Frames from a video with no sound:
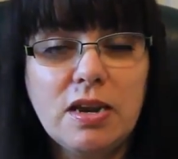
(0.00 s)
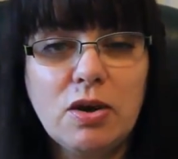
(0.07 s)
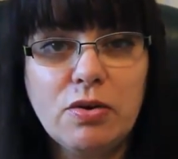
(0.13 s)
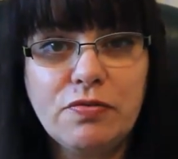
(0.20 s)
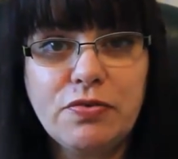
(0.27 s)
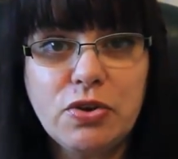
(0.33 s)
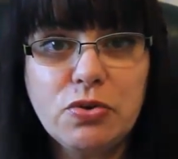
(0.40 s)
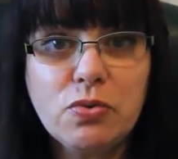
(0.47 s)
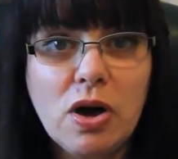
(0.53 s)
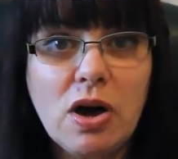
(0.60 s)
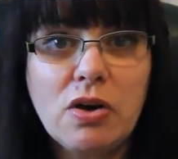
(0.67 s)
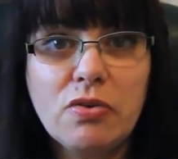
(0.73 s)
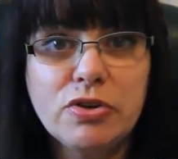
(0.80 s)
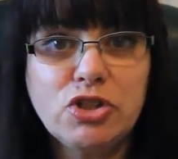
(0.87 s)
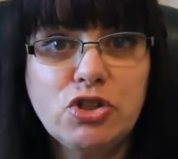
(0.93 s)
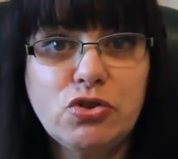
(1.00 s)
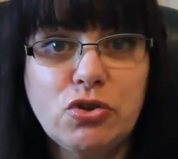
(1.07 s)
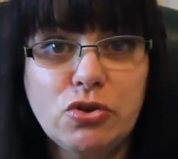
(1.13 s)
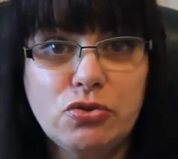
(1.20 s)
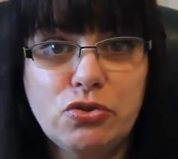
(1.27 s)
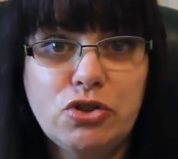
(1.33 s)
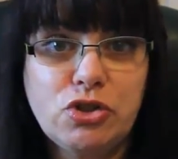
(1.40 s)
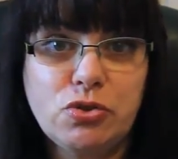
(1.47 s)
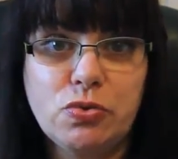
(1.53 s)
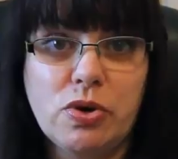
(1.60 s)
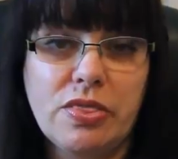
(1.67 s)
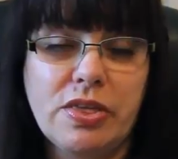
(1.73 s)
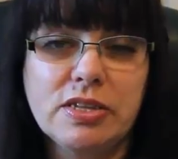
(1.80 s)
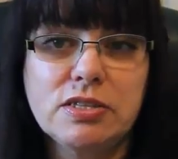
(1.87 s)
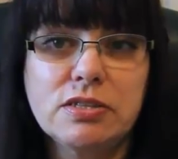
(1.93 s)
Now, if you are
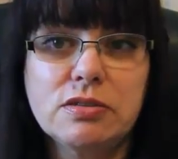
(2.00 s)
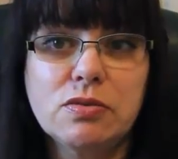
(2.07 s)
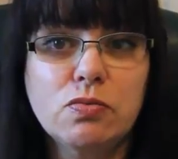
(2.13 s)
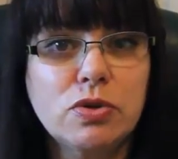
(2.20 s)
unsure that